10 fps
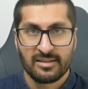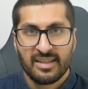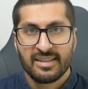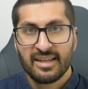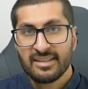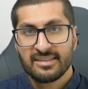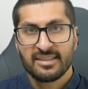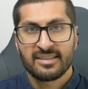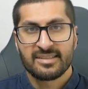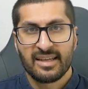The
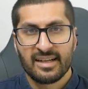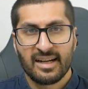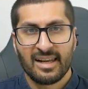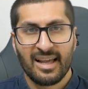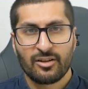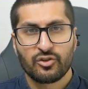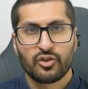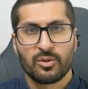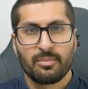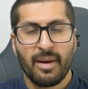instant sync allows you to
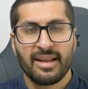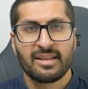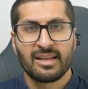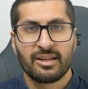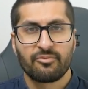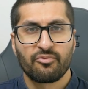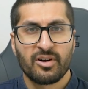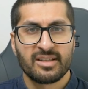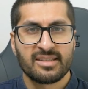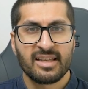manually run a
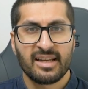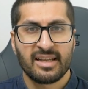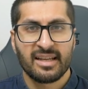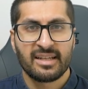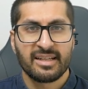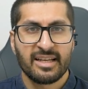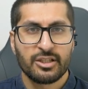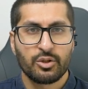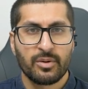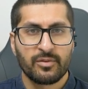sync in case
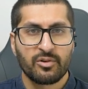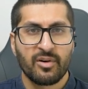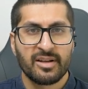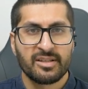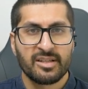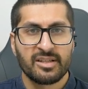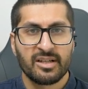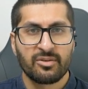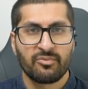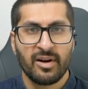you have created a
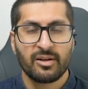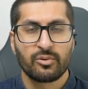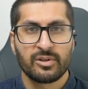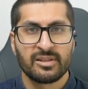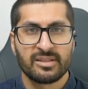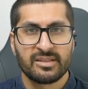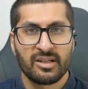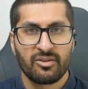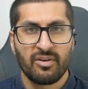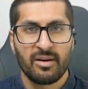record in the
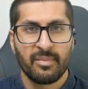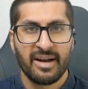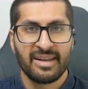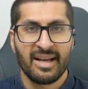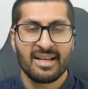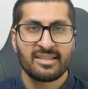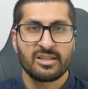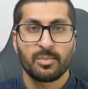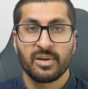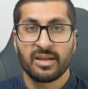CRM and it hasn't
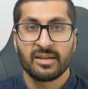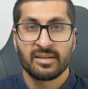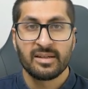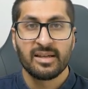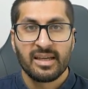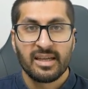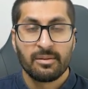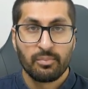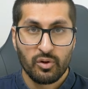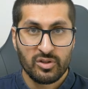appeared in
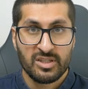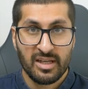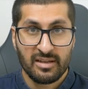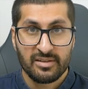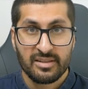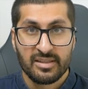Books yet.